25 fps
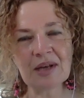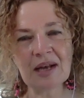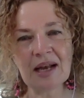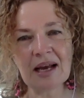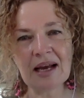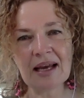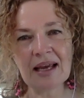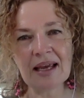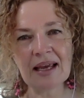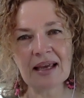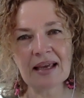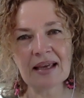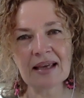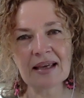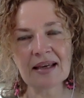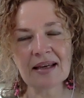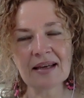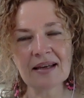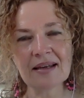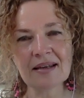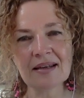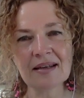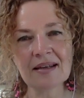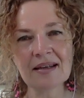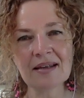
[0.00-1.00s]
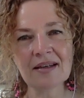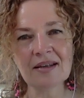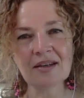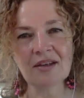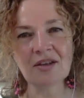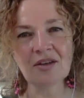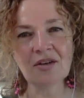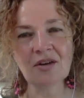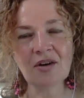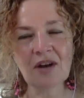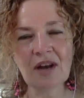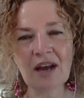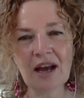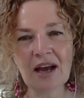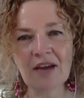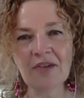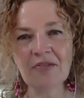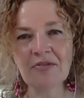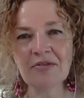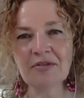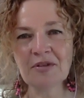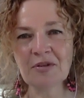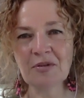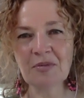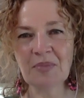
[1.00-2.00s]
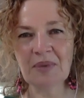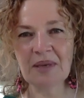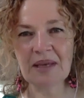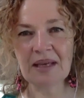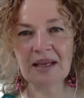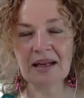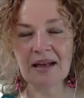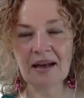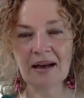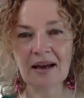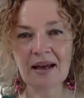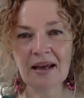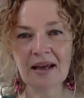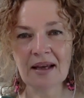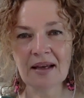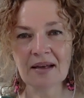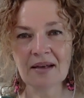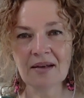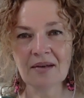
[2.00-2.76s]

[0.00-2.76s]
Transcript: like your life to be like.